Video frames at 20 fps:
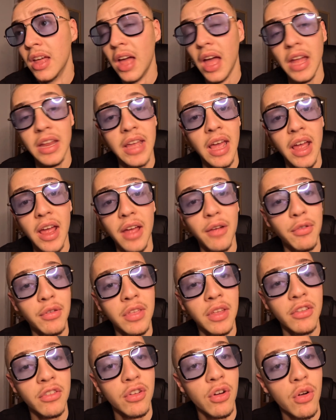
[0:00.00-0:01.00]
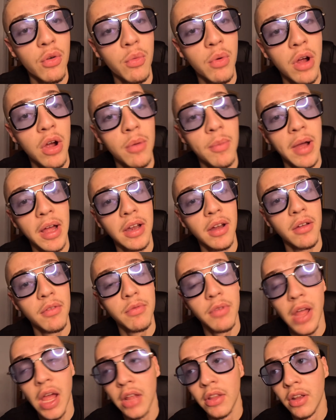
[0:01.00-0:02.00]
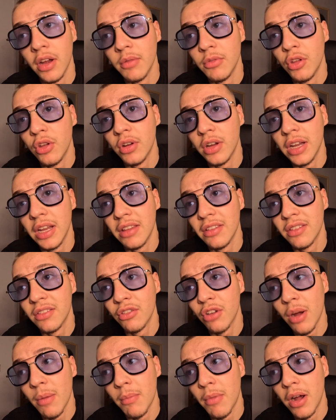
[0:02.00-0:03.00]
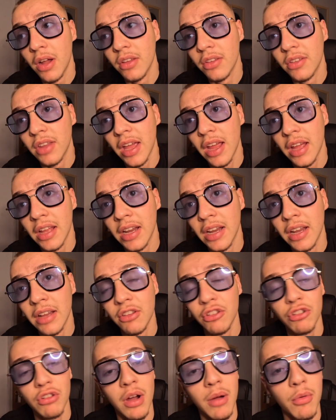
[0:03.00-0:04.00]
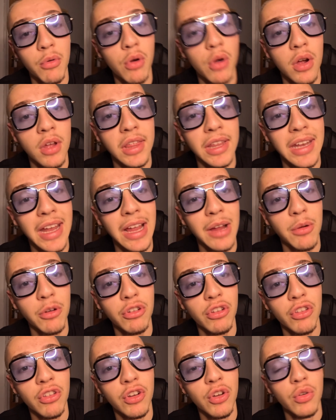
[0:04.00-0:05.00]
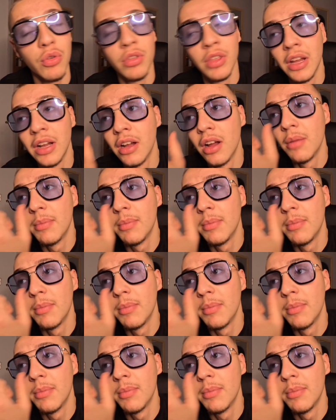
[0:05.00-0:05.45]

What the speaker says: yeah, everything's going well, man. I've ended up doing an Instagram mindset and an Instagram quote of the day, which is a new thing that I've